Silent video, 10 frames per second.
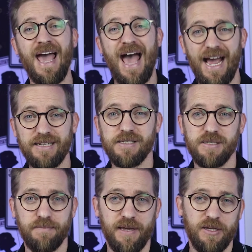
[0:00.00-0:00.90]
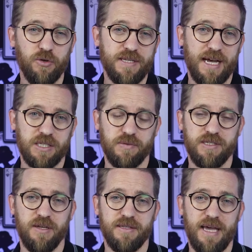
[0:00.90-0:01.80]
and submitting your tax
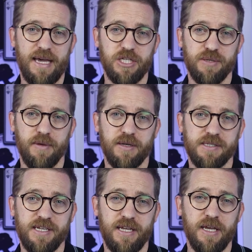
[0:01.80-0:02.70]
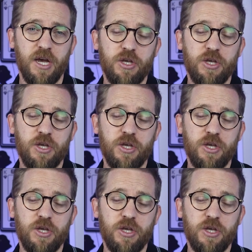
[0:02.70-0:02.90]
return to HMRC.